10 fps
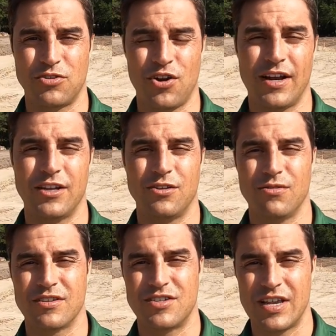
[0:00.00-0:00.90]
we're trying to
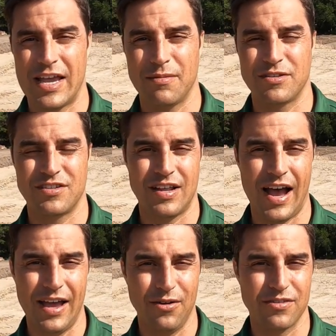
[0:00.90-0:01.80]
do the same
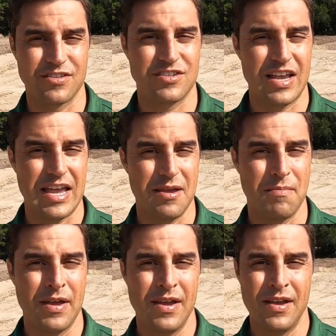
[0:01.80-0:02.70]
style, the
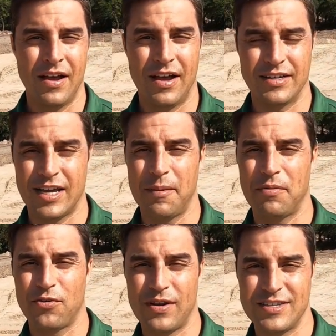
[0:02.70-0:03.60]
same
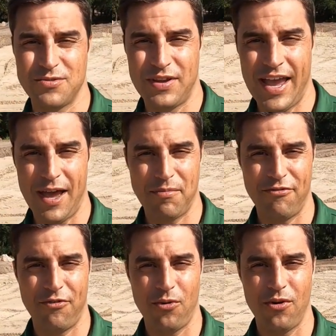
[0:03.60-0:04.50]
type of greens that we had
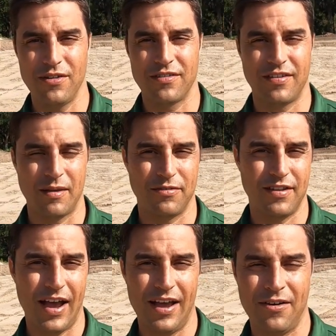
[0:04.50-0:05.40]
before, the same
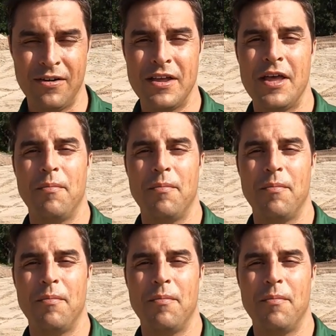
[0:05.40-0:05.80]
style,